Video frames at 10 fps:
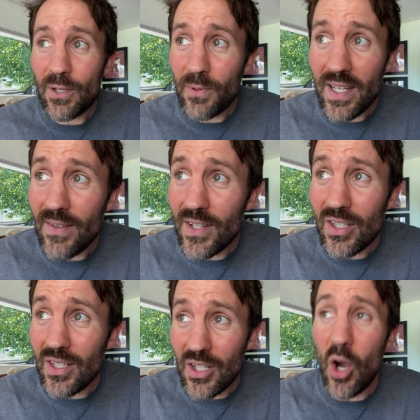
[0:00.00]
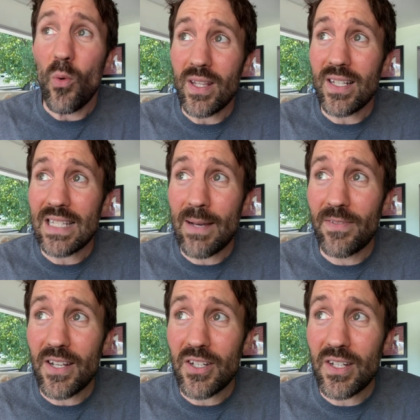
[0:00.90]
do we even go with a slab
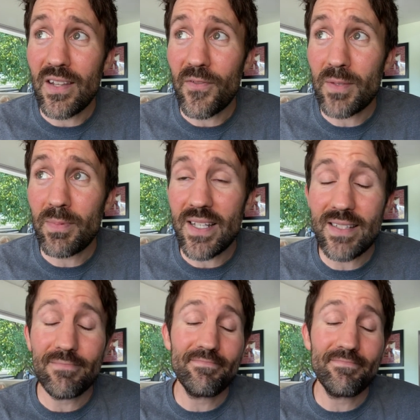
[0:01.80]
foundation in the first place?